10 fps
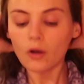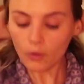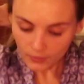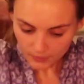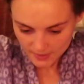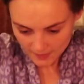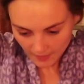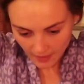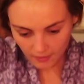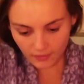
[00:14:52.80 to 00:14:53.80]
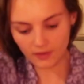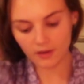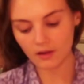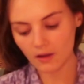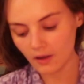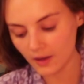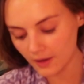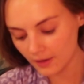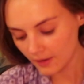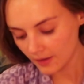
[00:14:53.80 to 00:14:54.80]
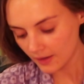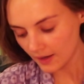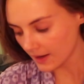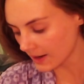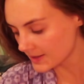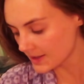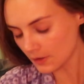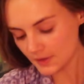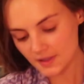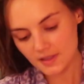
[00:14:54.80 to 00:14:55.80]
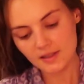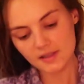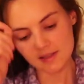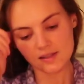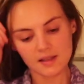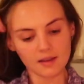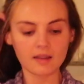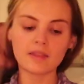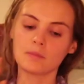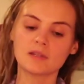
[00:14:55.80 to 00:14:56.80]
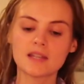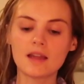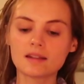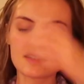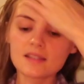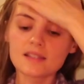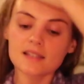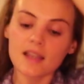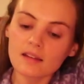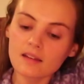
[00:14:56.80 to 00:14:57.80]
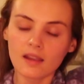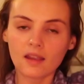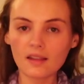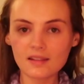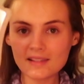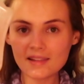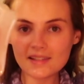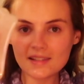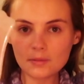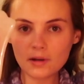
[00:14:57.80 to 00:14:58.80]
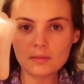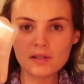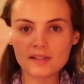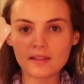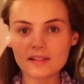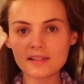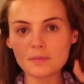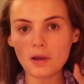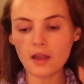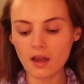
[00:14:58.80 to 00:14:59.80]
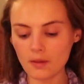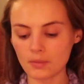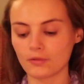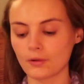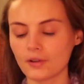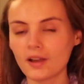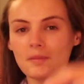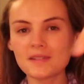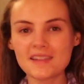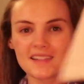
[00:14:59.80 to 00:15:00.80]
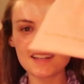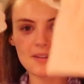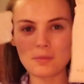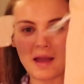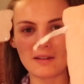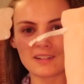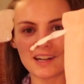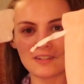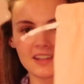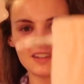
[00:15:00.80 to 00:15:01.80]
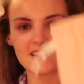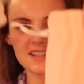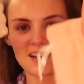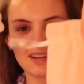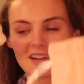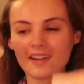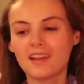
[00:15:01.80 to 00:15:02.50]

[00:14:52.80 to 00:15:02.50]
oils in there that are high in antioxidants and they protect the skin. So this is what I'm using. This is by Herbivore, comes in this little pouch, how cute is that?